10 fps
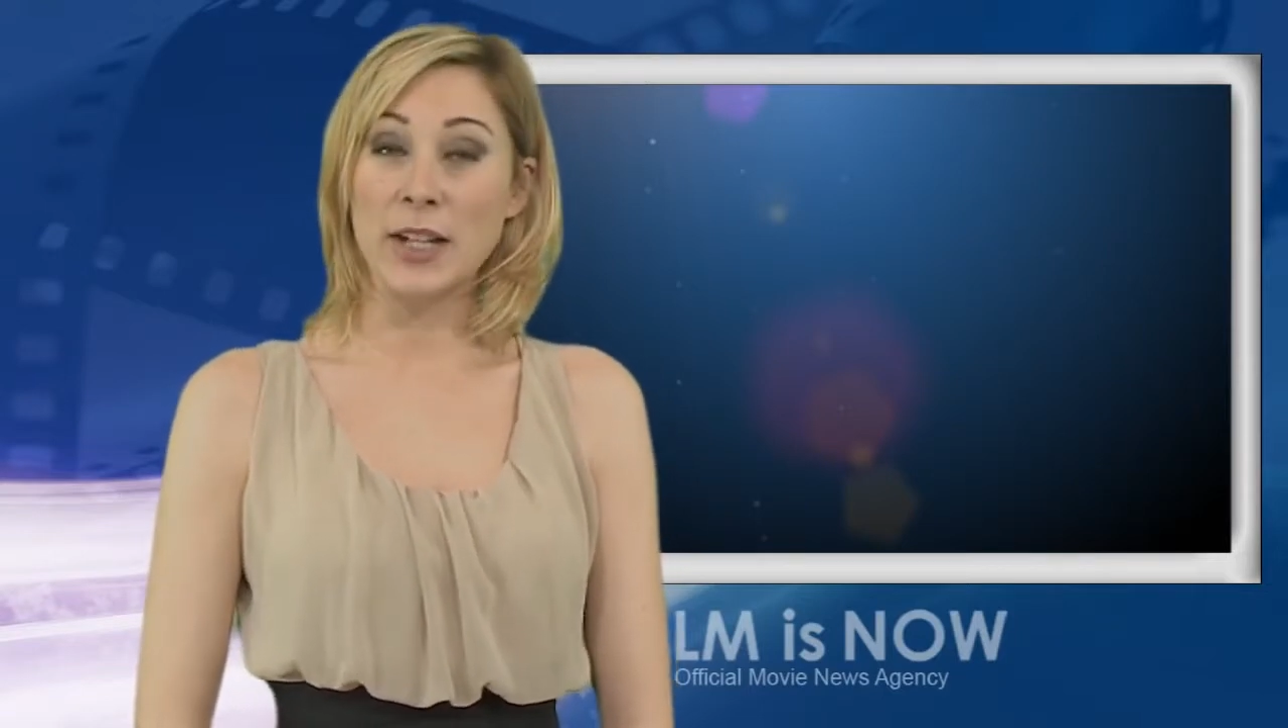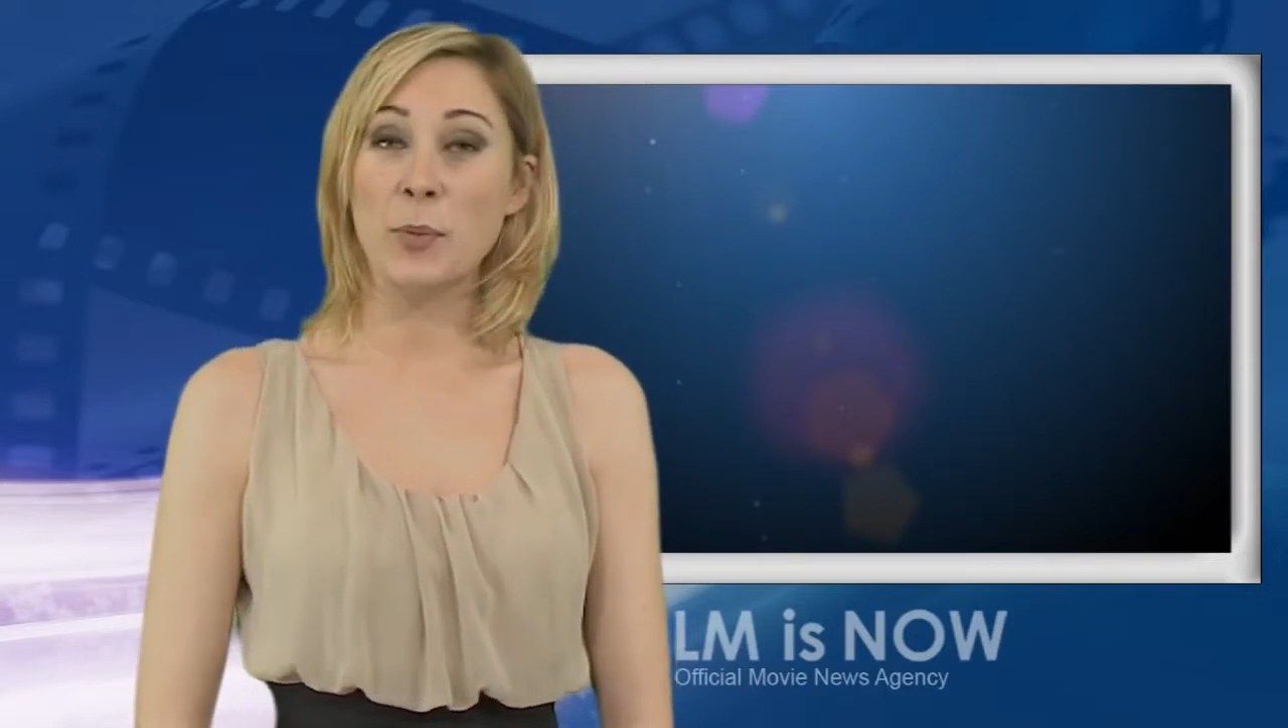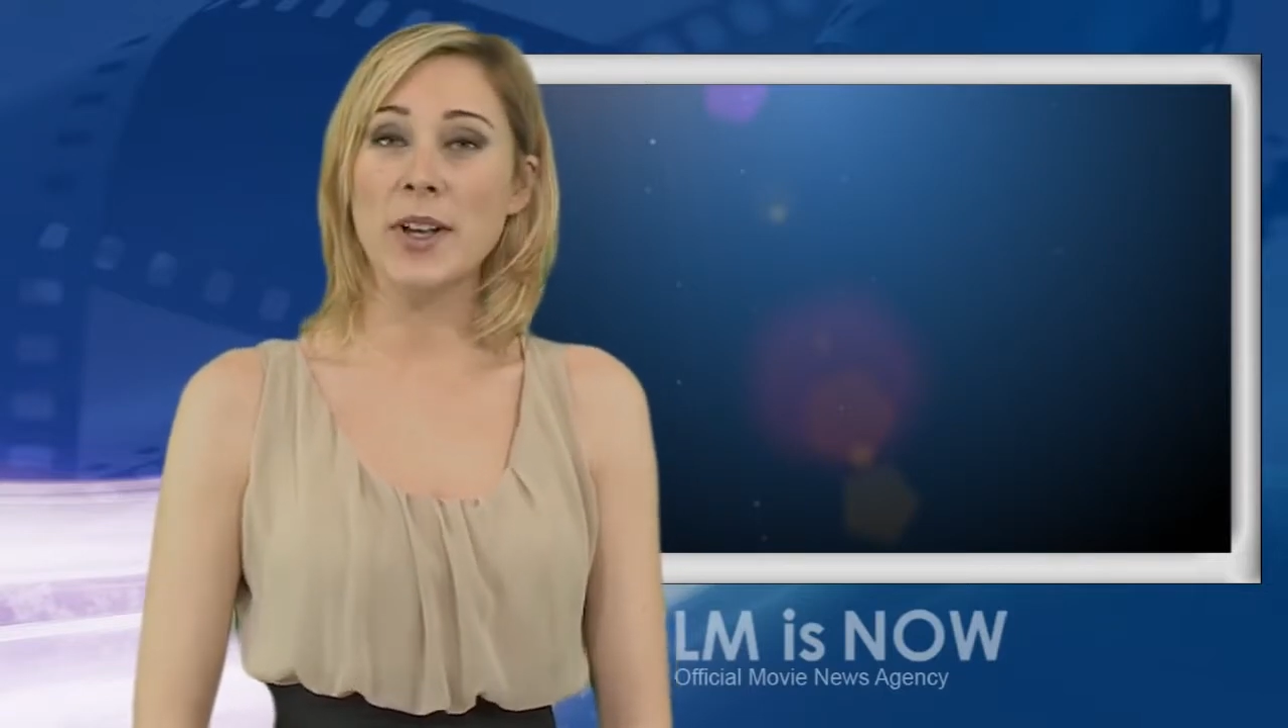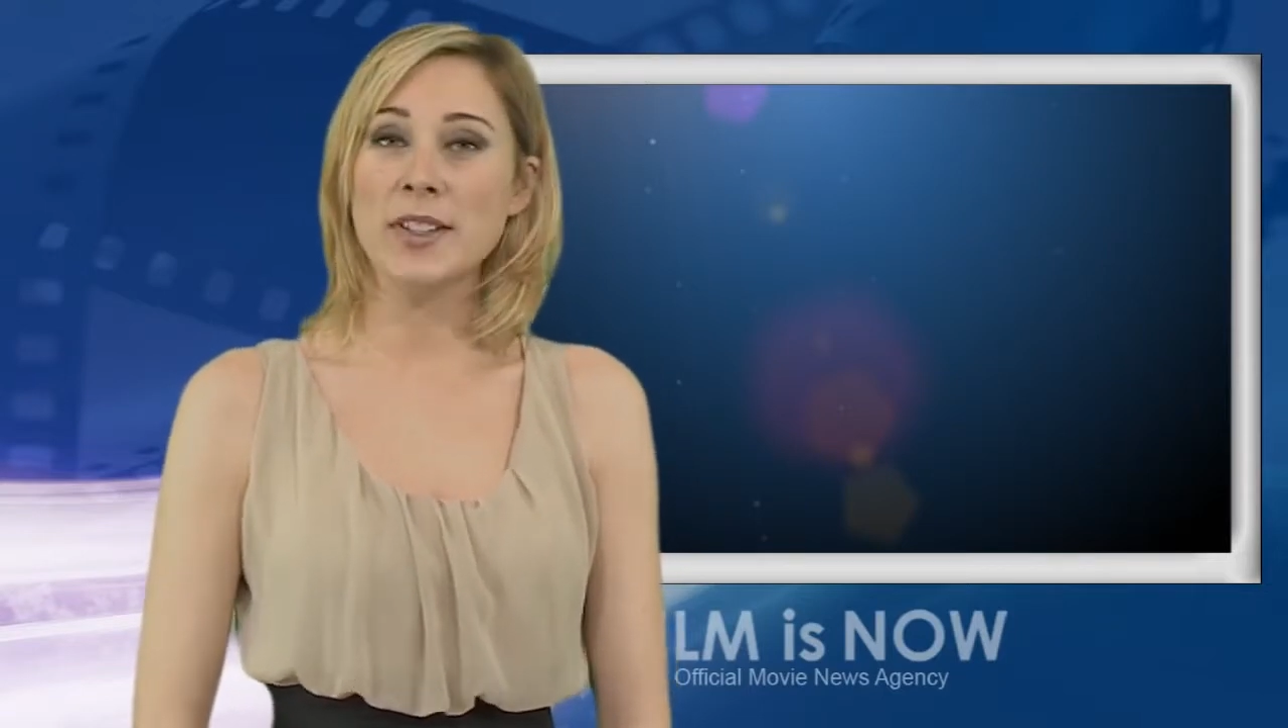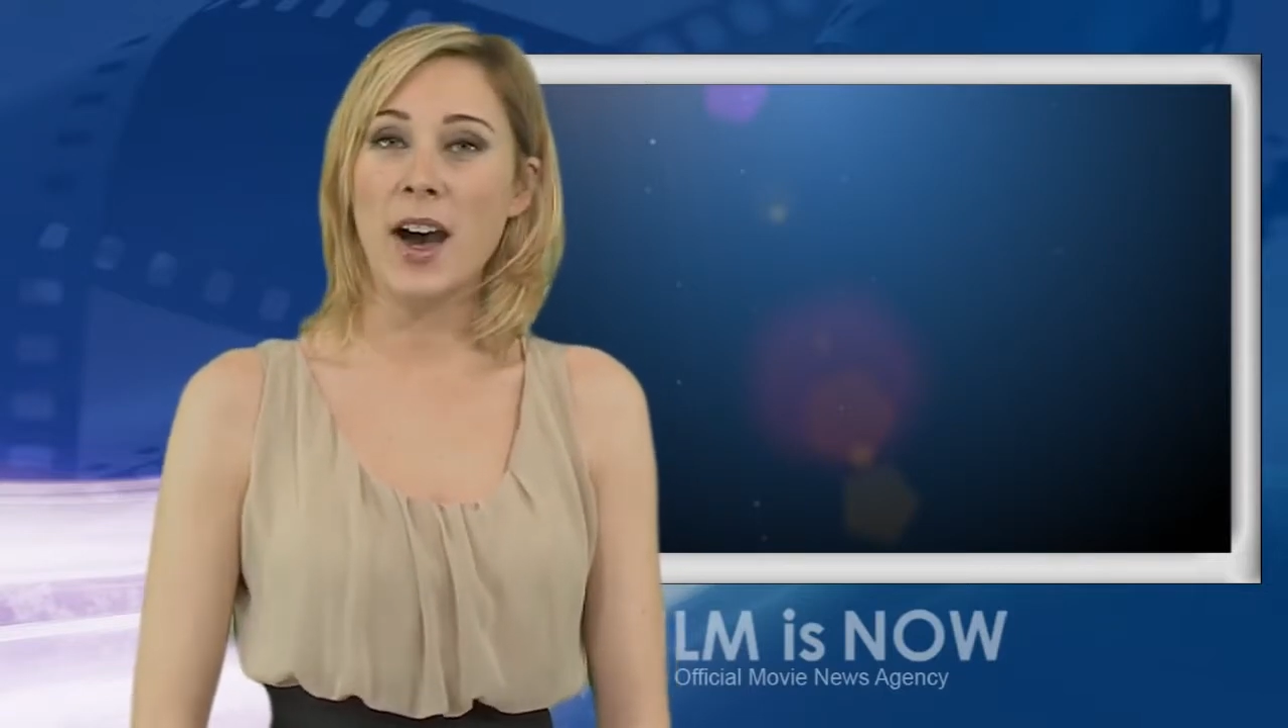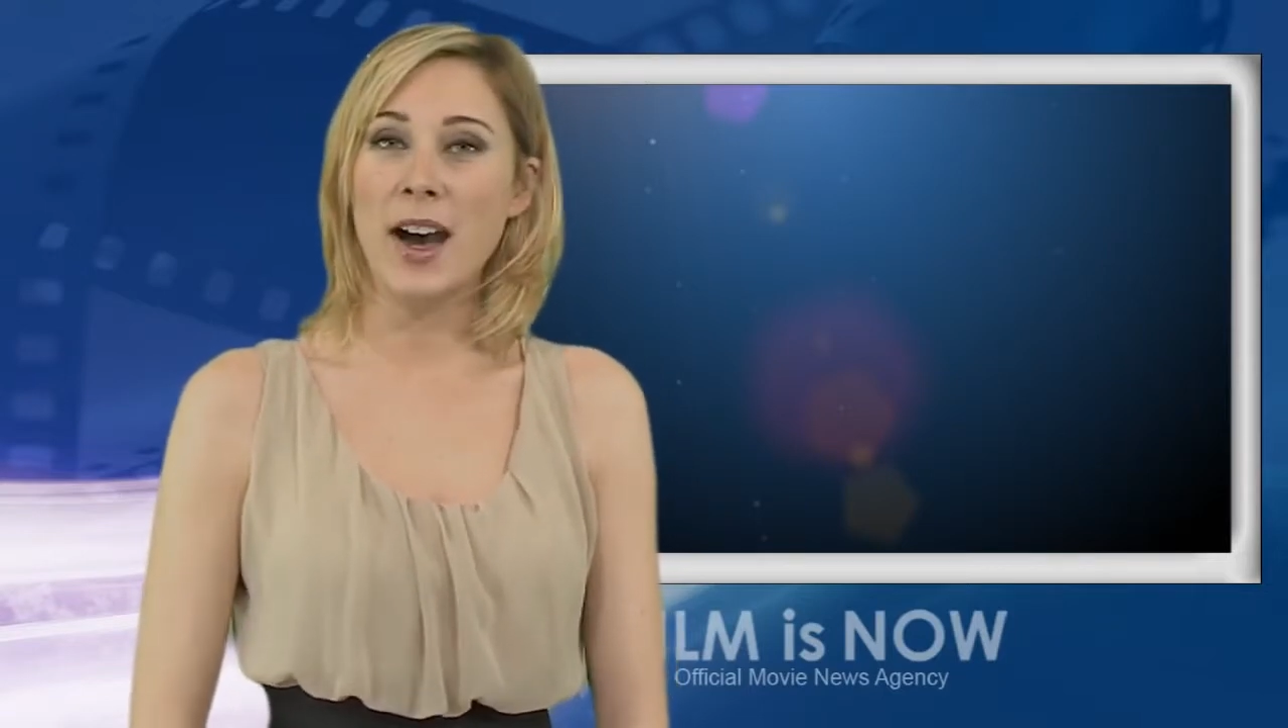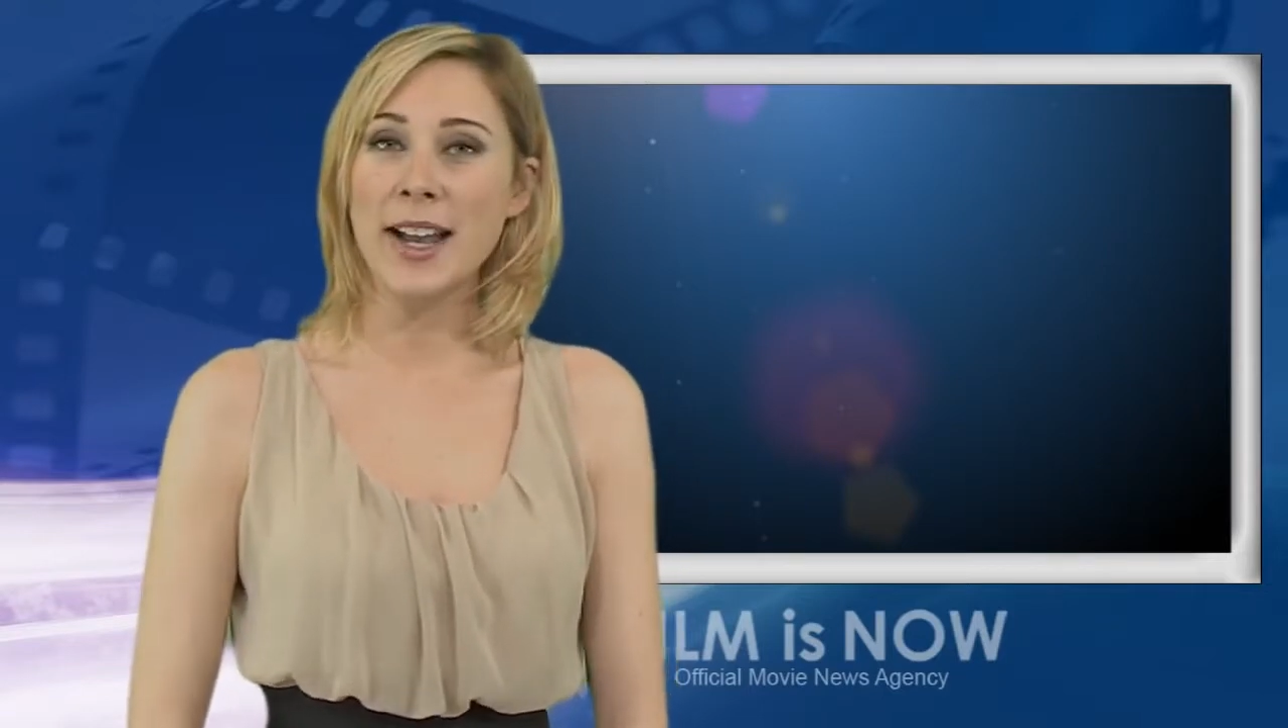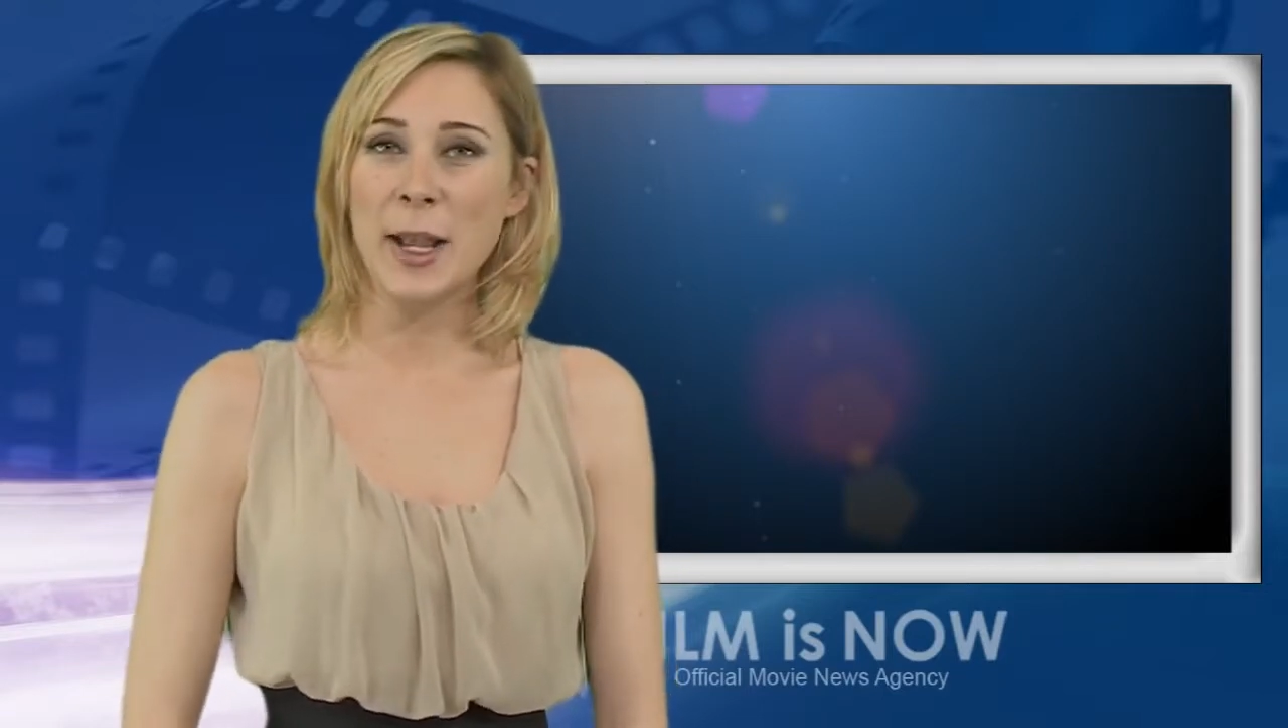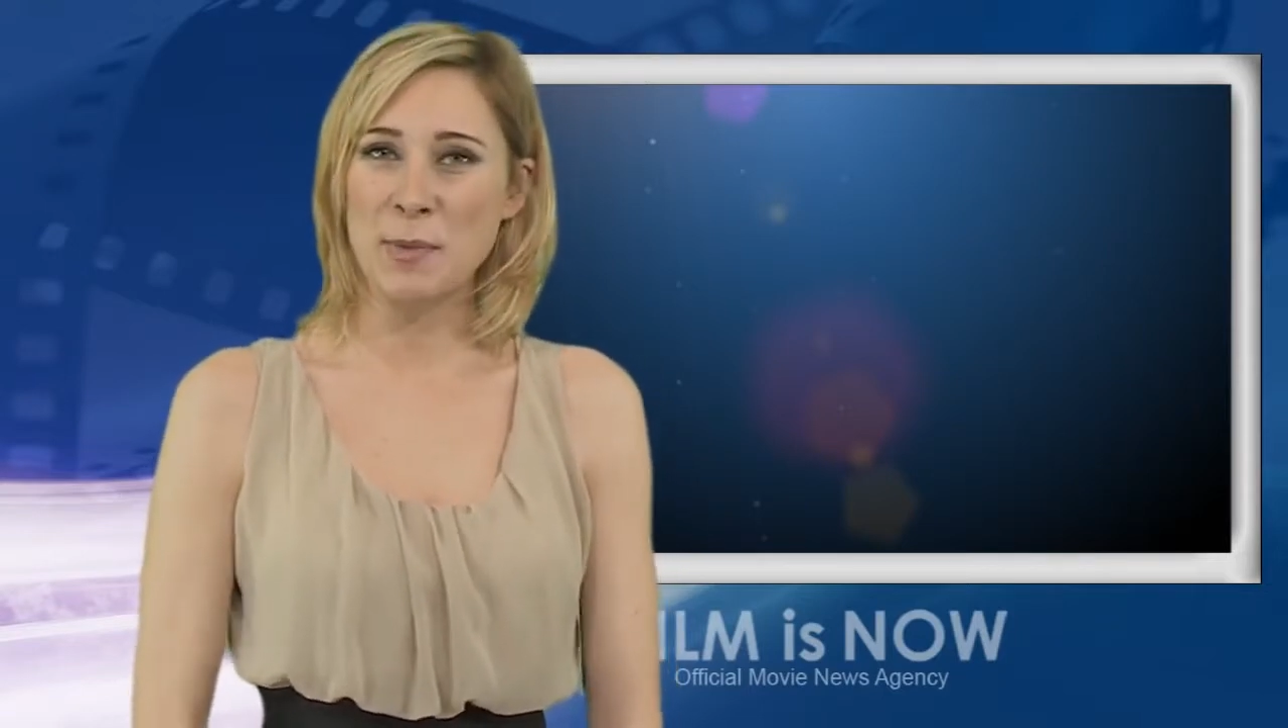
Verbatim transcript: and what's hot